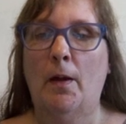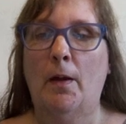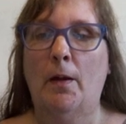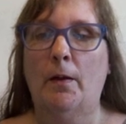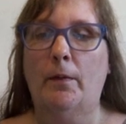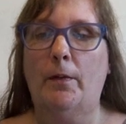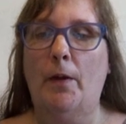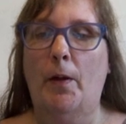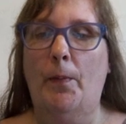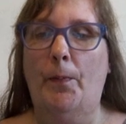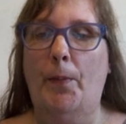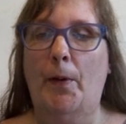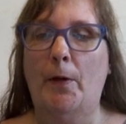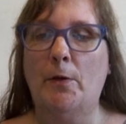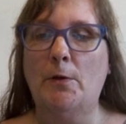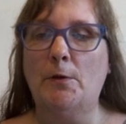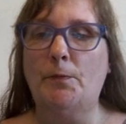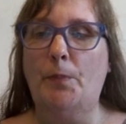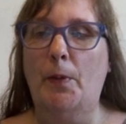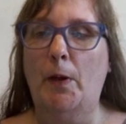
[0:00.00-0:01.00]
they
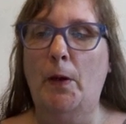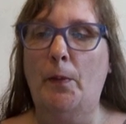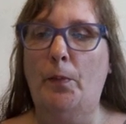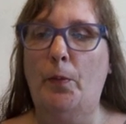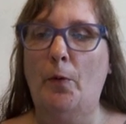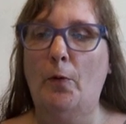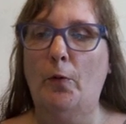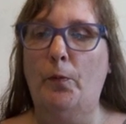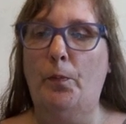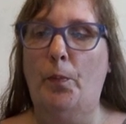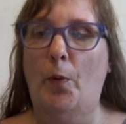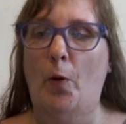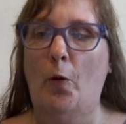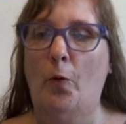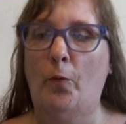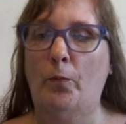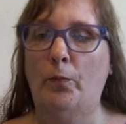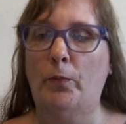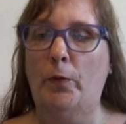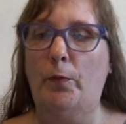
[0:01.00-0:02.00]
pinched people's
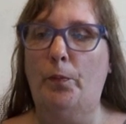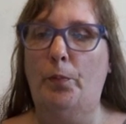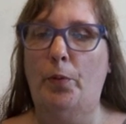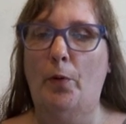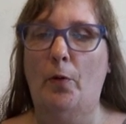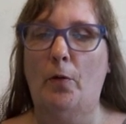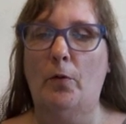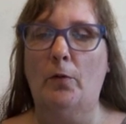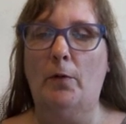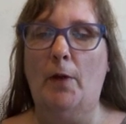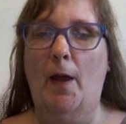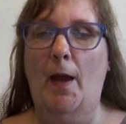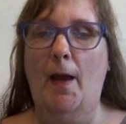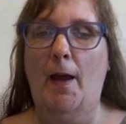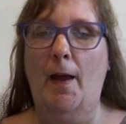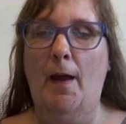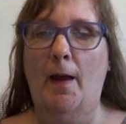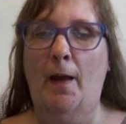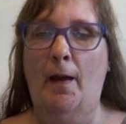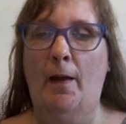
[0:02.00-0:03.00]
bums pulled their
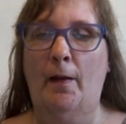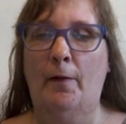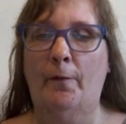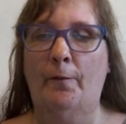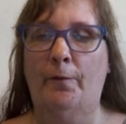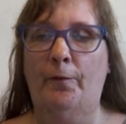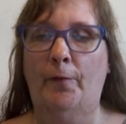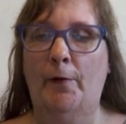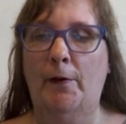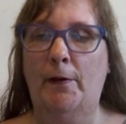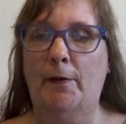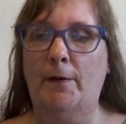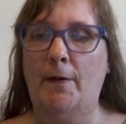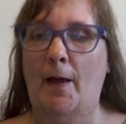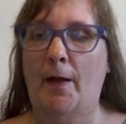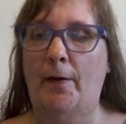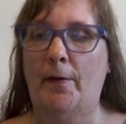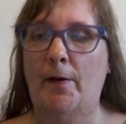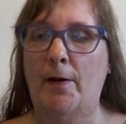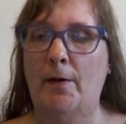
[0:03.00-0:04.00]
hair and flicked
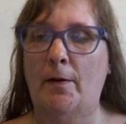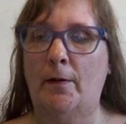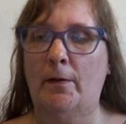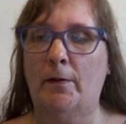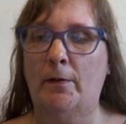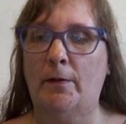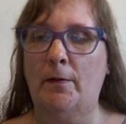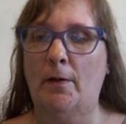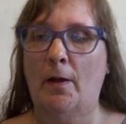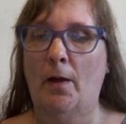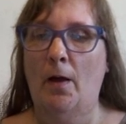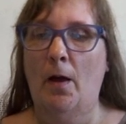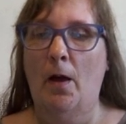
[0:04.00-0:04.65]
their ears